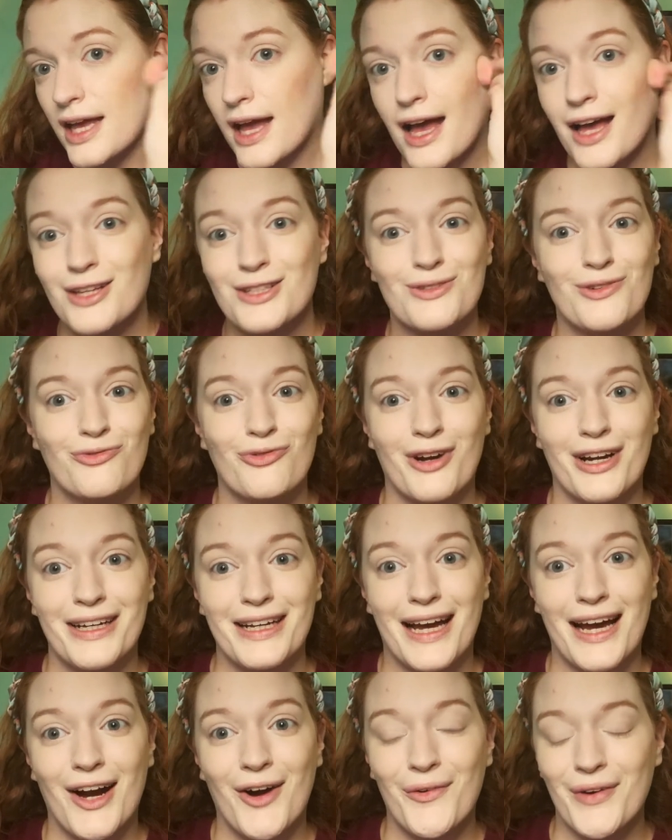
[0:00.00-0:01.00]
as of right
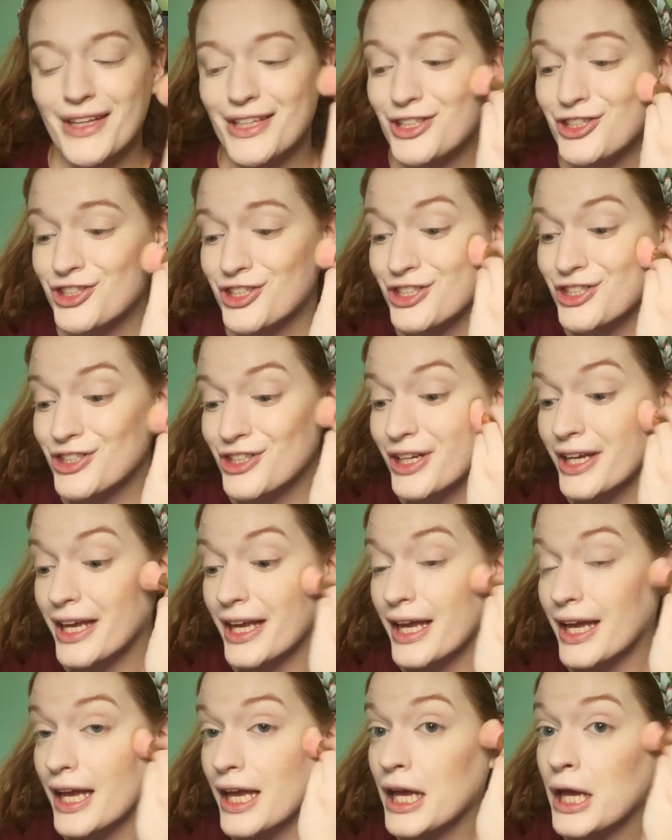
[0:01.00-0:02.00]
now, it's just
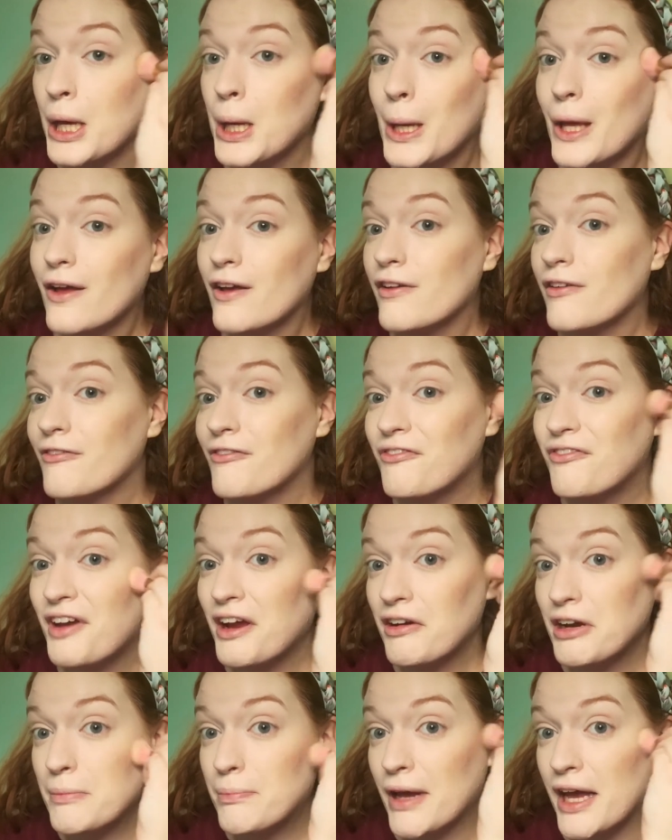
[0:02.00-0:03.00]
looking
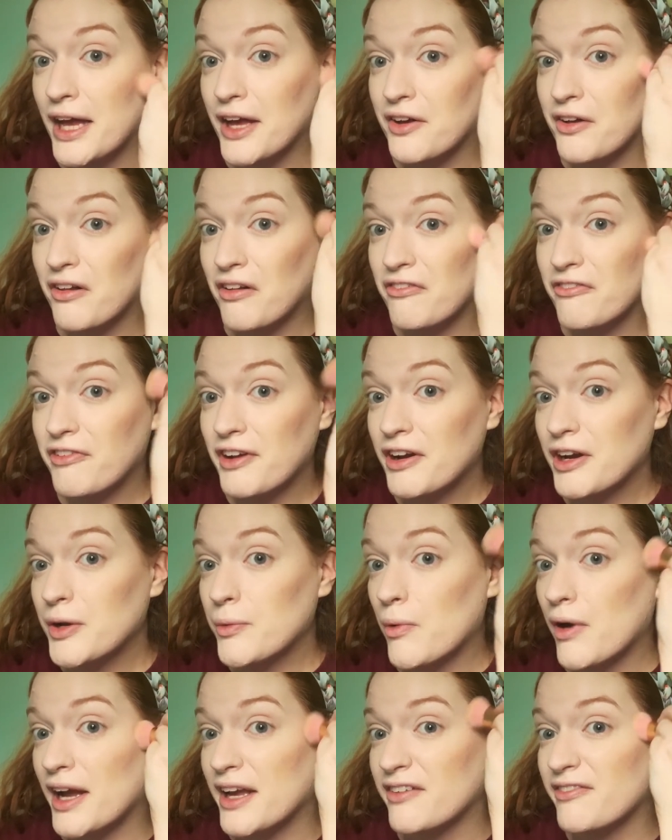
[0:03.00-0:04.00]
very pale, very
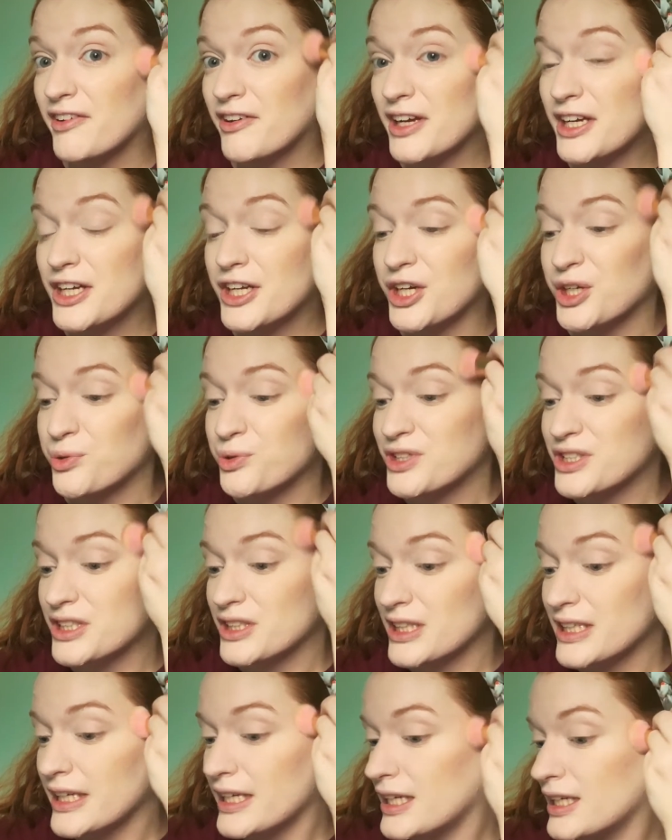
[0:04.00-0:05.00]
white, very
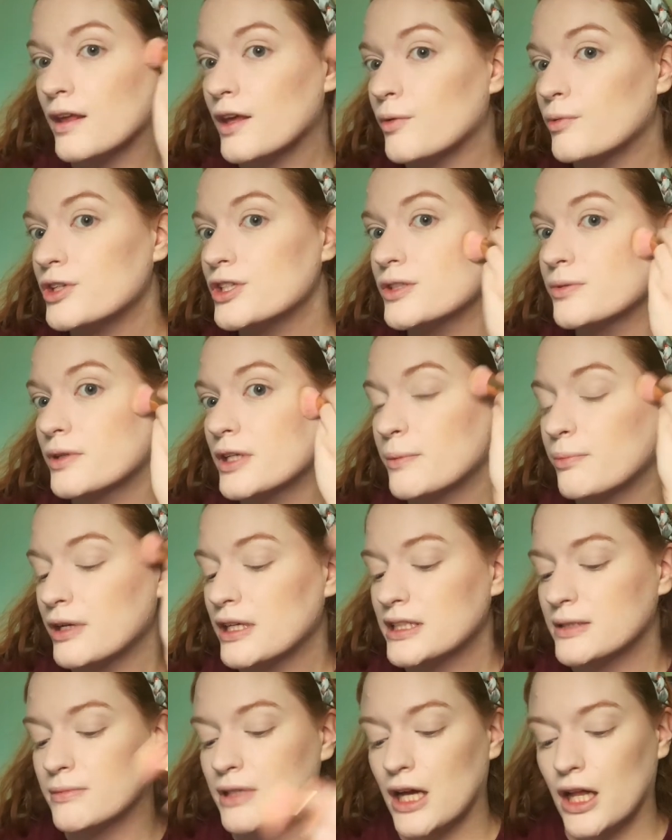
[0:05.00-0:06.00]
ghostly. We just want to bring
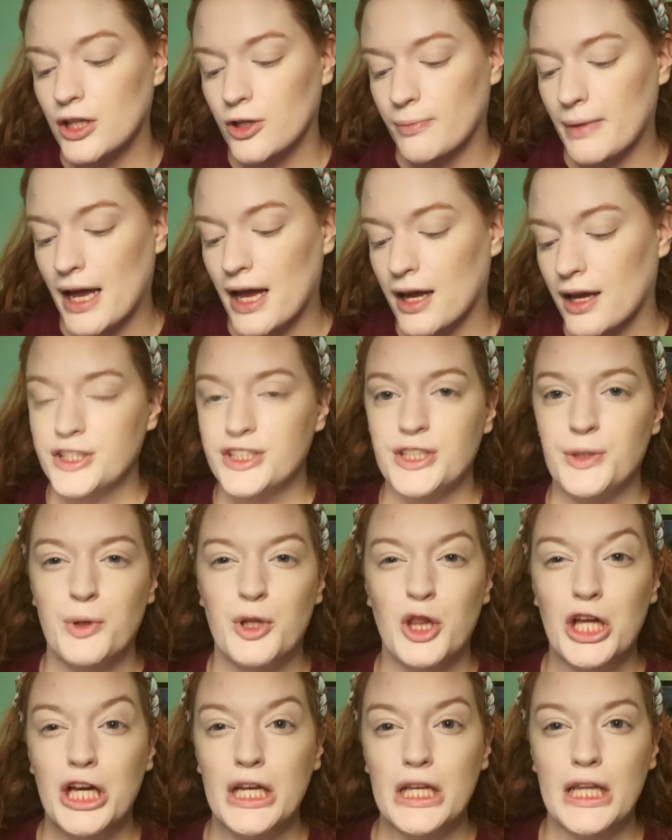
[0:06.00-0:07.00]
some color back. See, we're
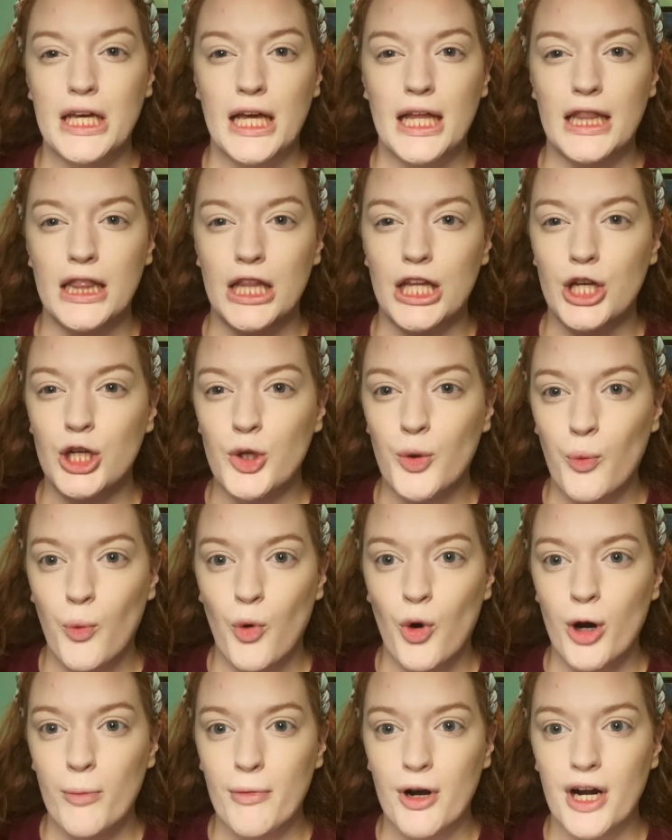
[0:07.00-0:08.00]
looking like a little
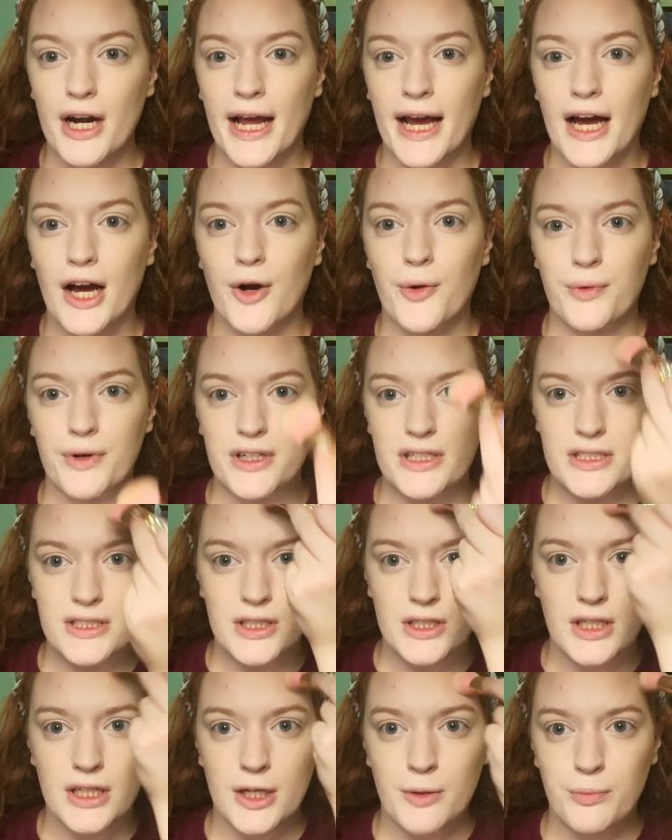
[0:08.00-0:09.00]
warmer now. We're still
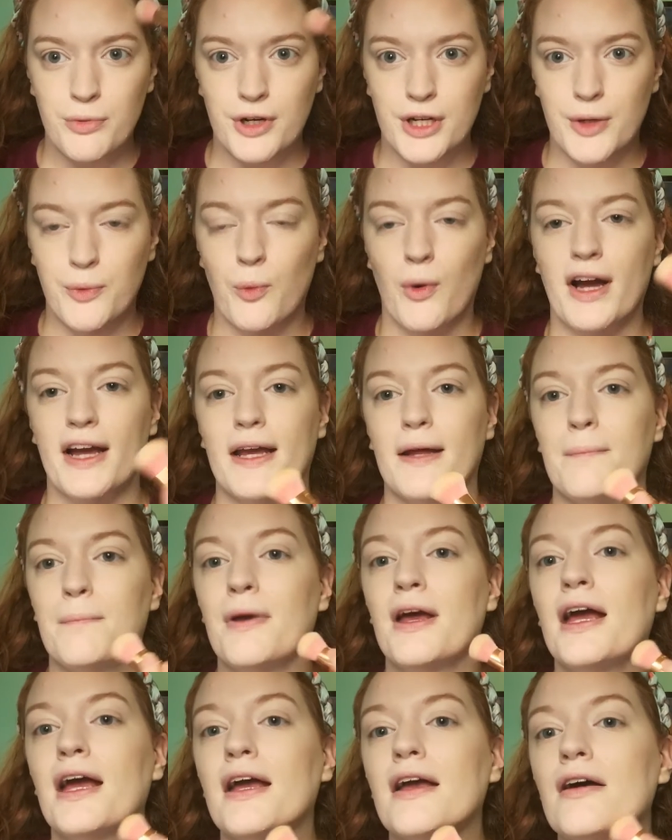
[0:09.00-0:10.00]
looking pretty white and
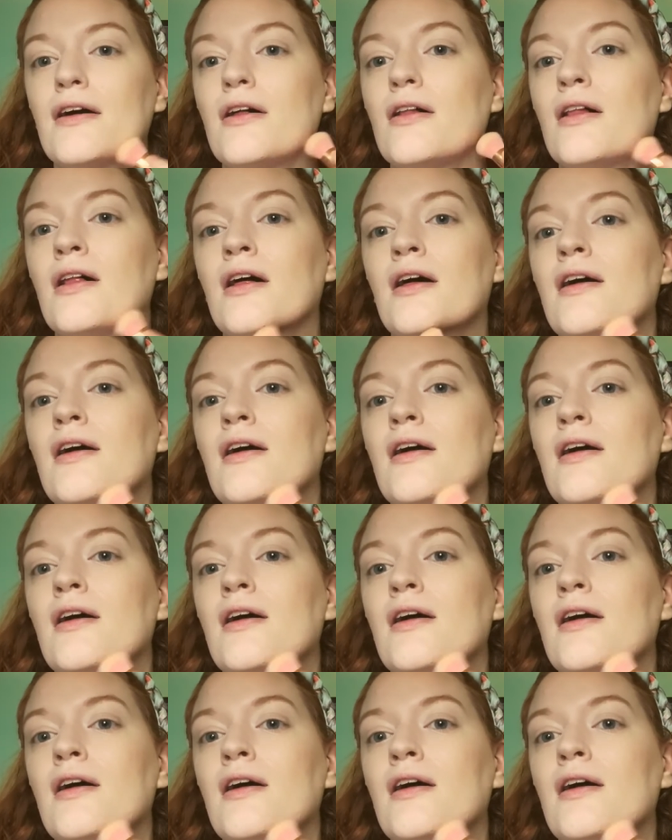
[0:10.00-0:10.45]
pale,